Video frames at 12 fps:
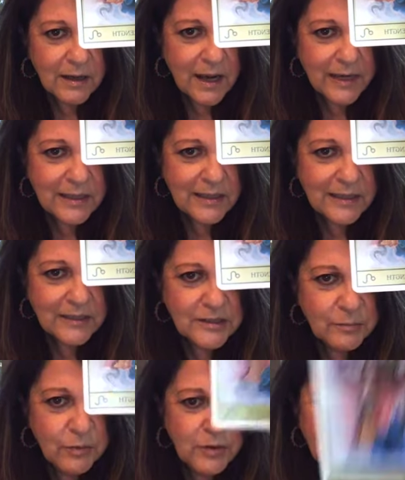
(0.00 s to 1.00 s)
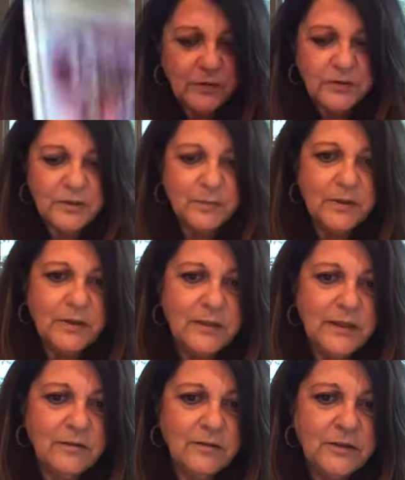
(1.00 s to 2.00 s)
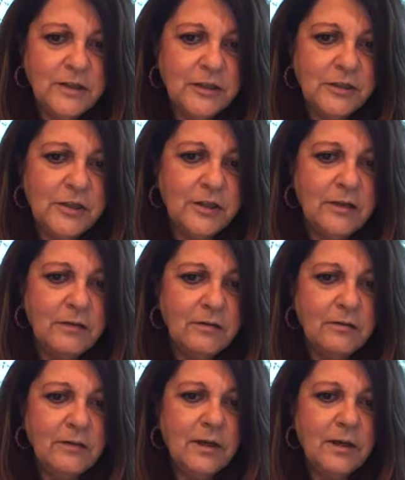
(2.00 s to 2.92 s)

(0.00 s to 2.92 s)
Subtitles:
I think that's a beautiful spirit that was touching you.